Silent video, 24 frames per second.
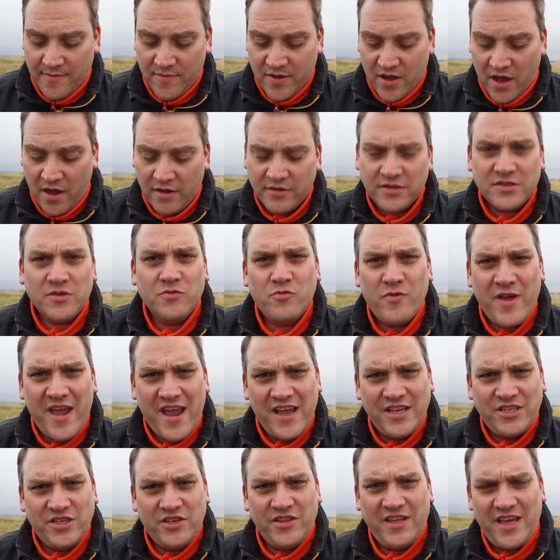And I'm going to
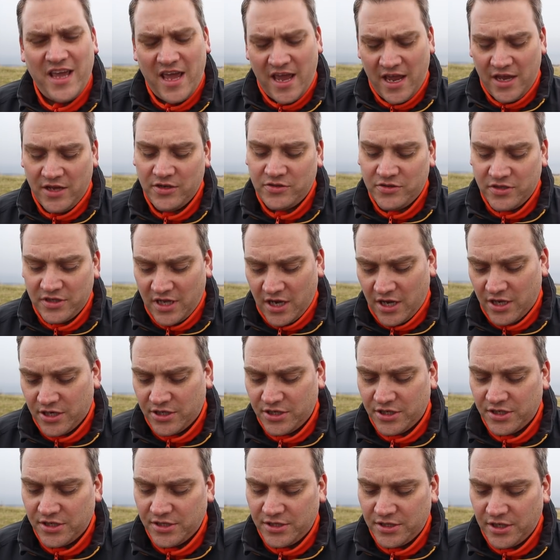read you the
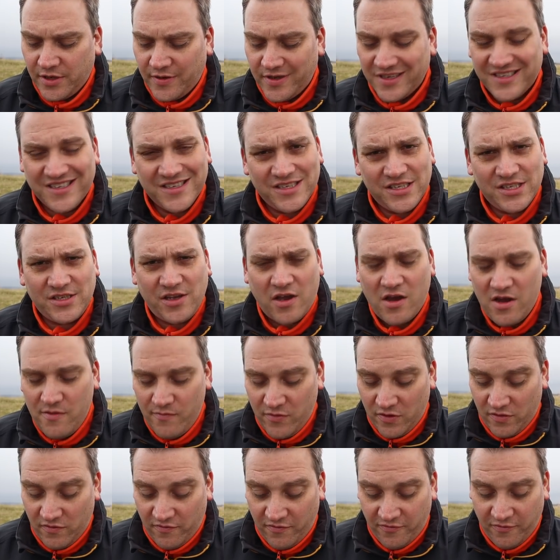introduction. So it's
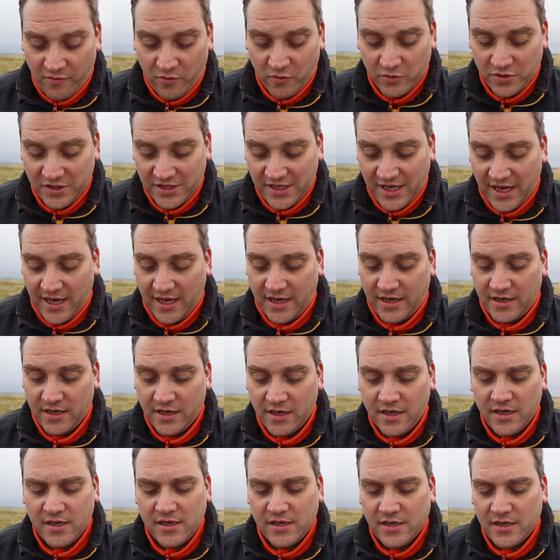assignment fourteen,
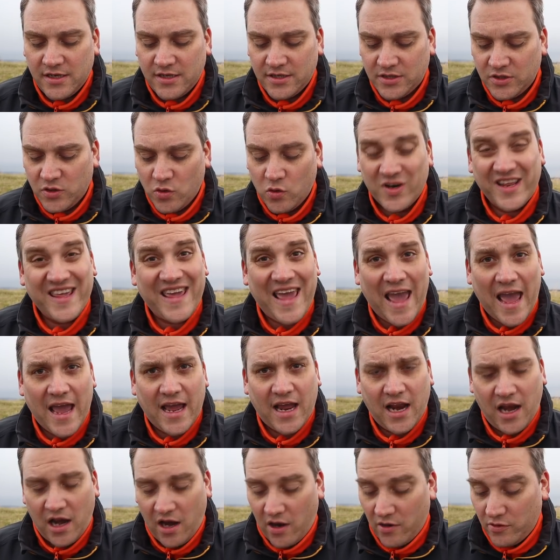and it's called
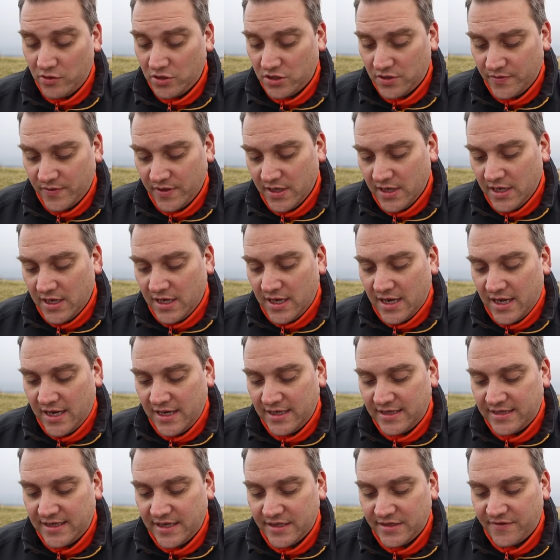Get Close. And
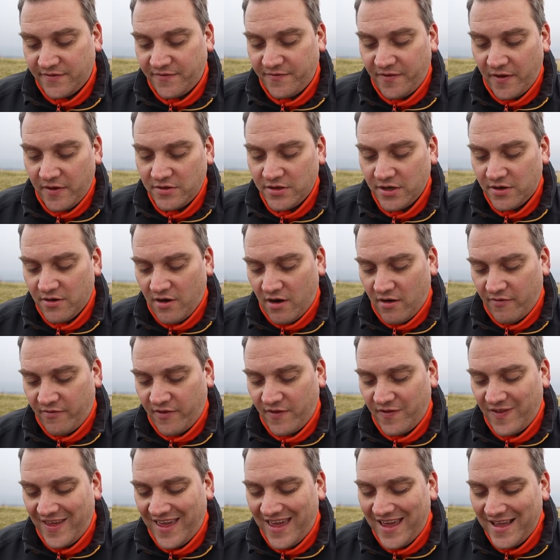it says,
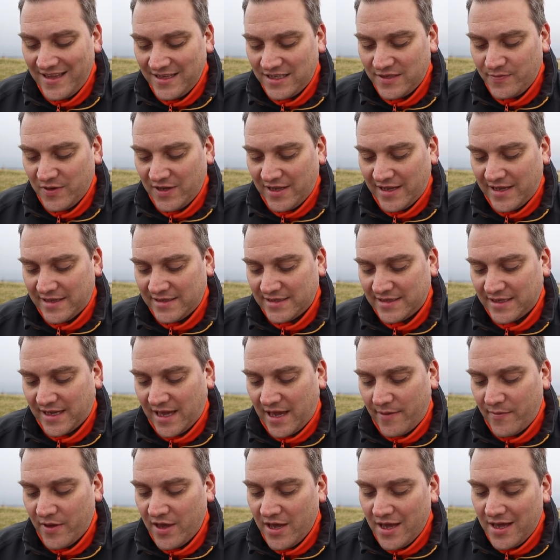photographing the intimate
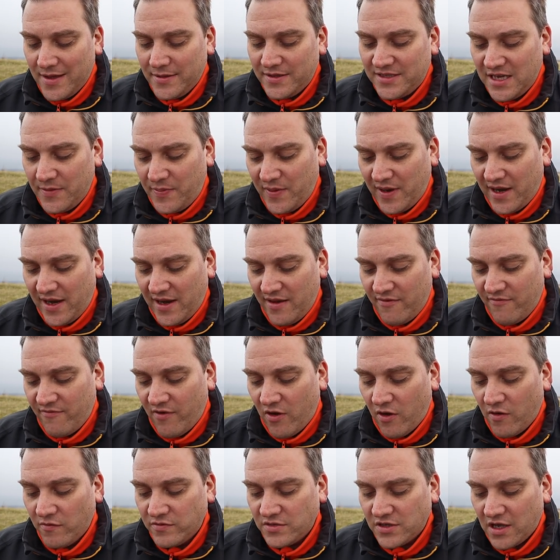landscape typically
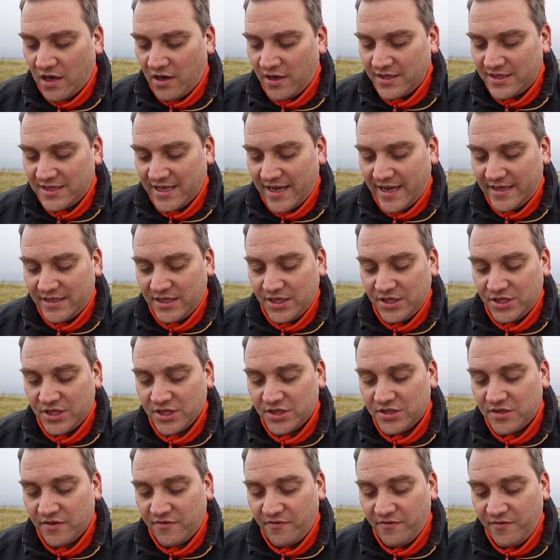involves isolating
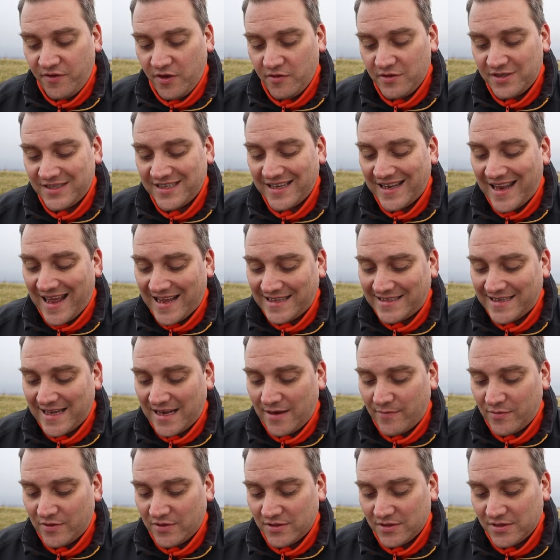just a few select
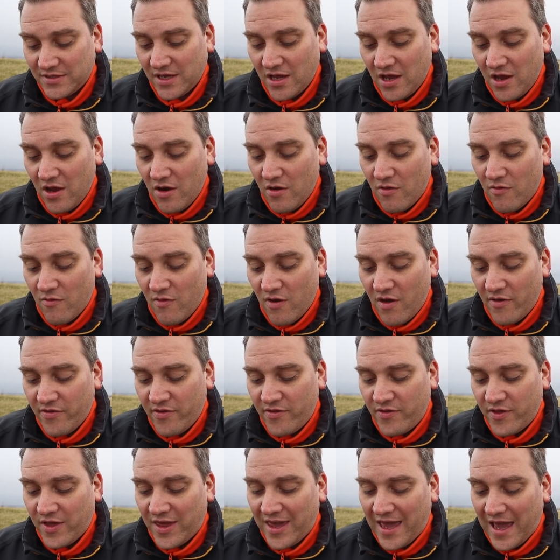elements
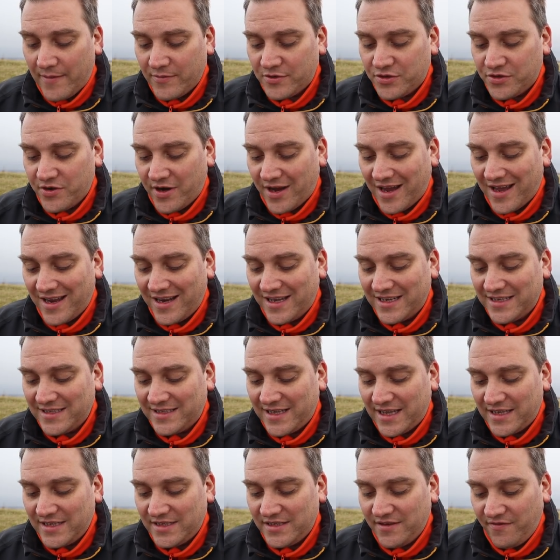rather than capturing an
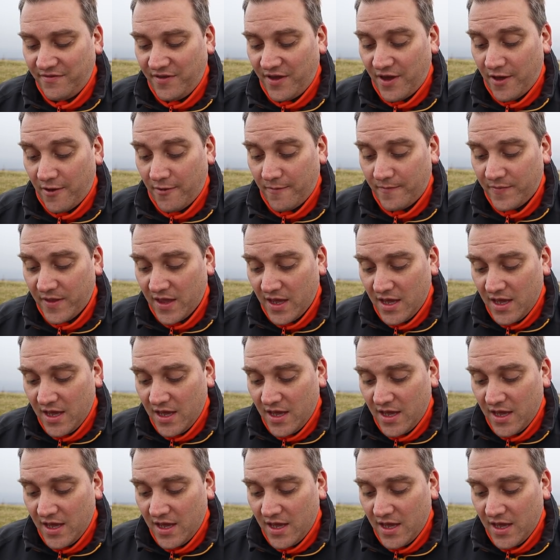extensive view.